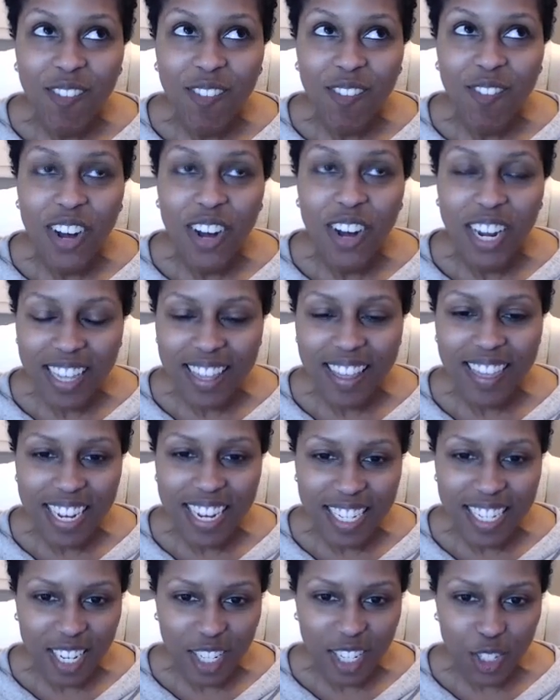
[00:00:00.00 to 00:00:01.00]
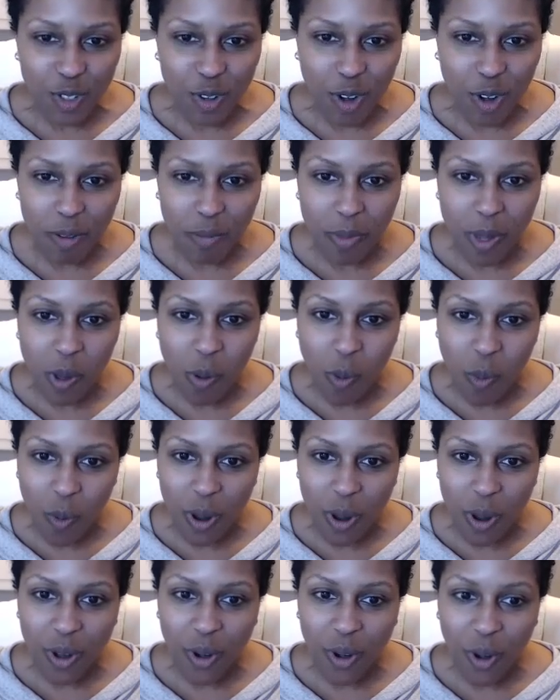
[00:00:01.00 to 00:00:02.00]
one of the things that struck me
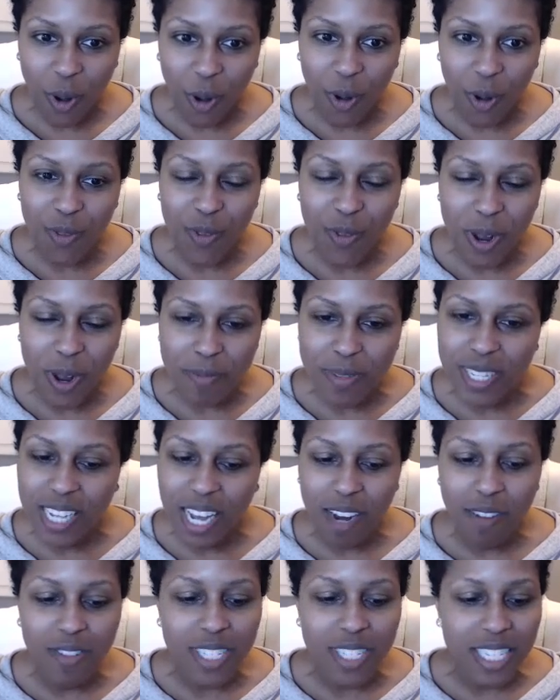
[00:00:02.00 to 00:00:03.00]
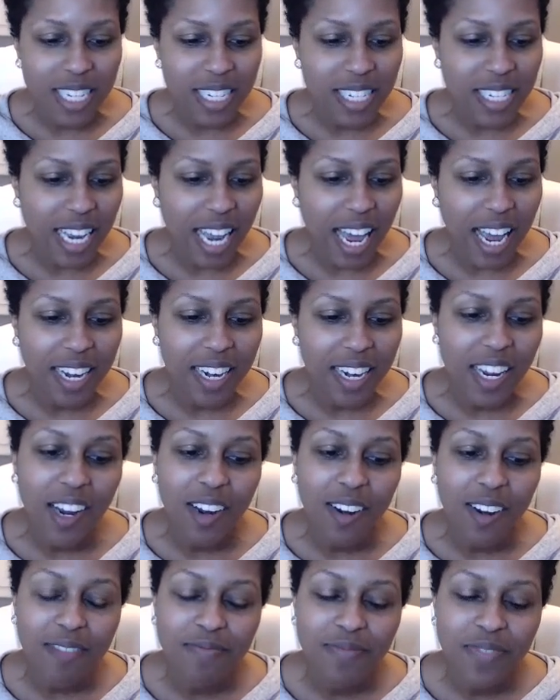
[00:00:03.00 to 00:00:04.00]
on her website was this line
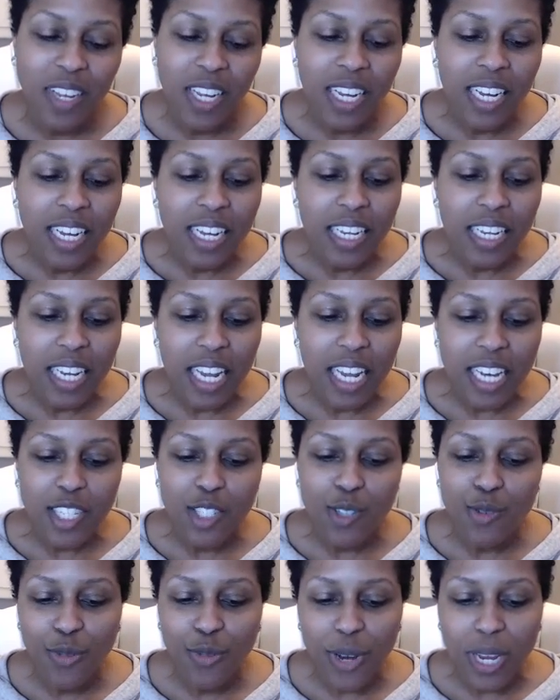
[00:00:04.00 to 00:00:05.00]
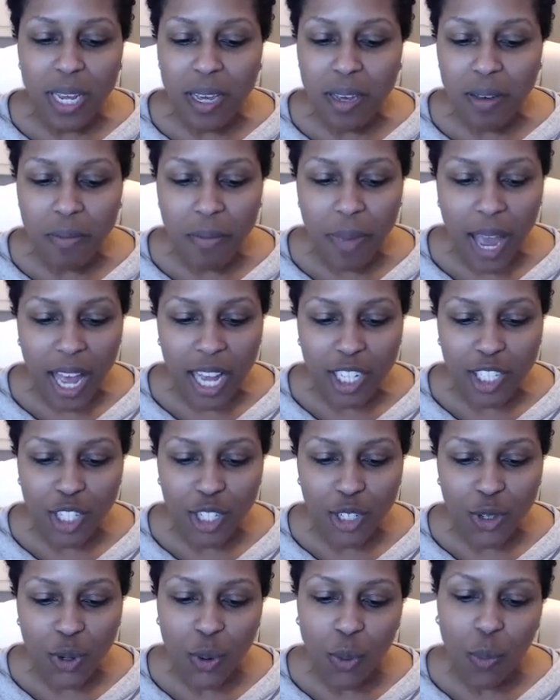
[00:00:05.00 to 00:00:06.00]
here: let's
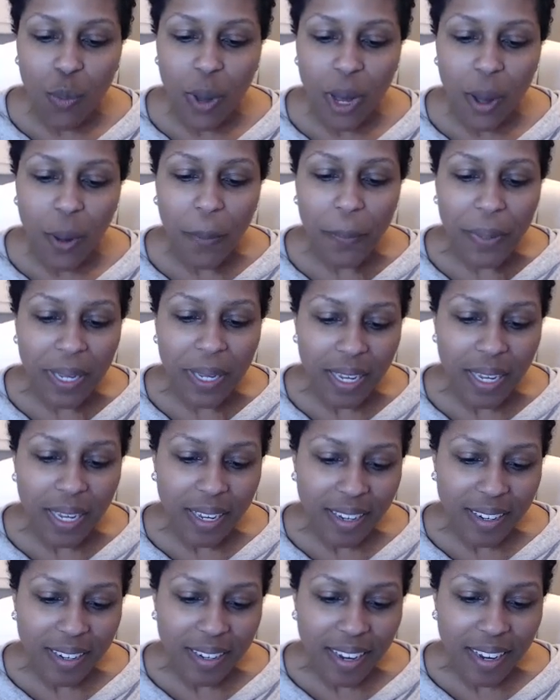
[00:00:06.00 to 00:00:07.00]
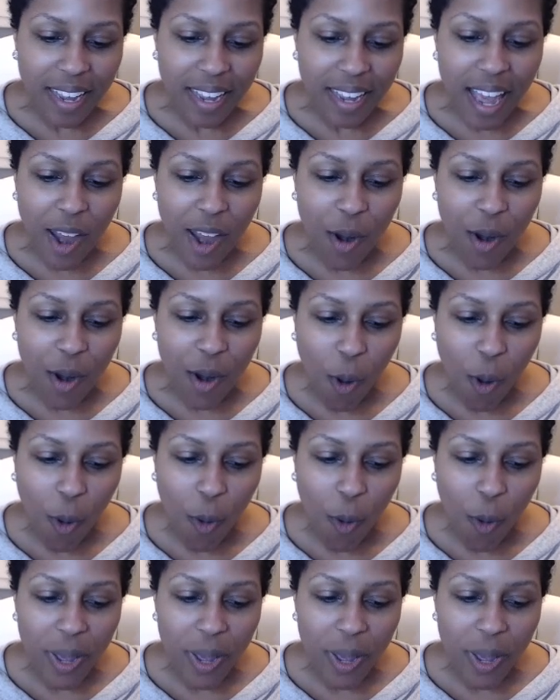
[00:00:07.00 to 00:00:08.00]
reimagine your well-being and
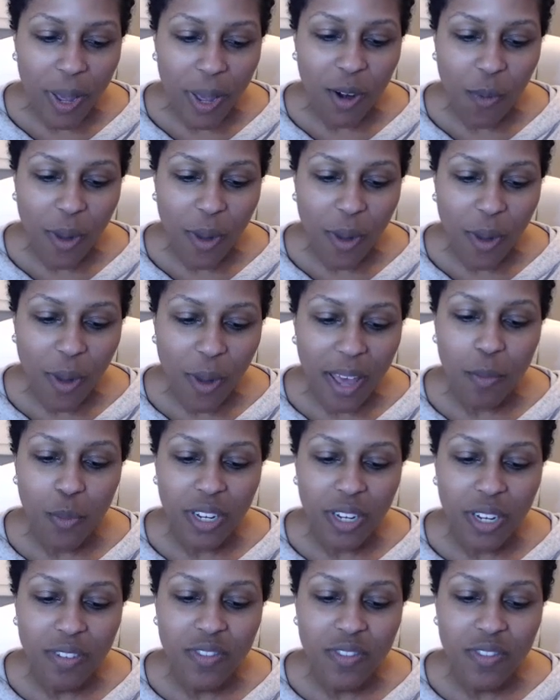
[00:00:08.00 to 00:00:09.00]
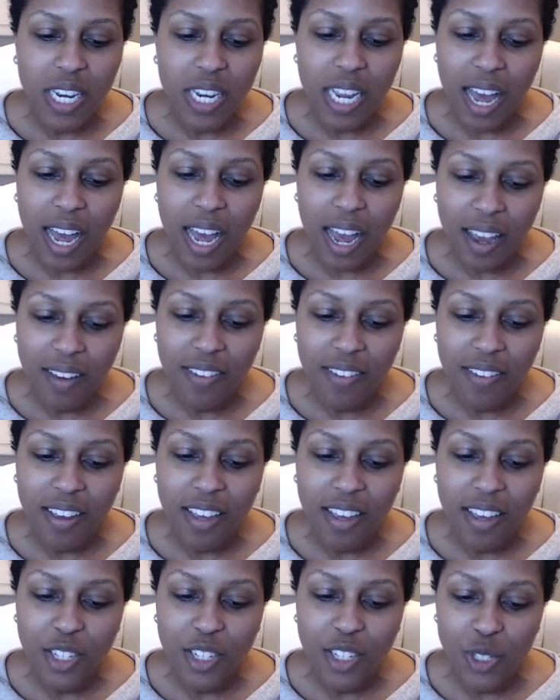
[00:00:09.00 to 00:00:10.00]
home in a way that breathes
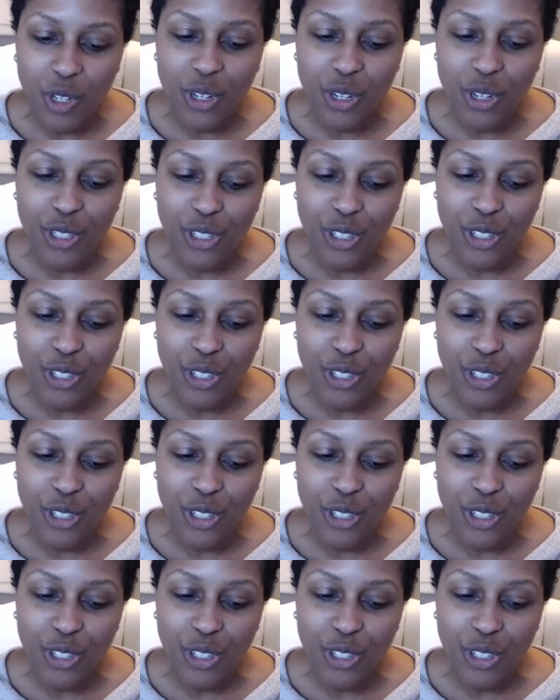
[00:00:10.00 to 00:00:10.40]
life into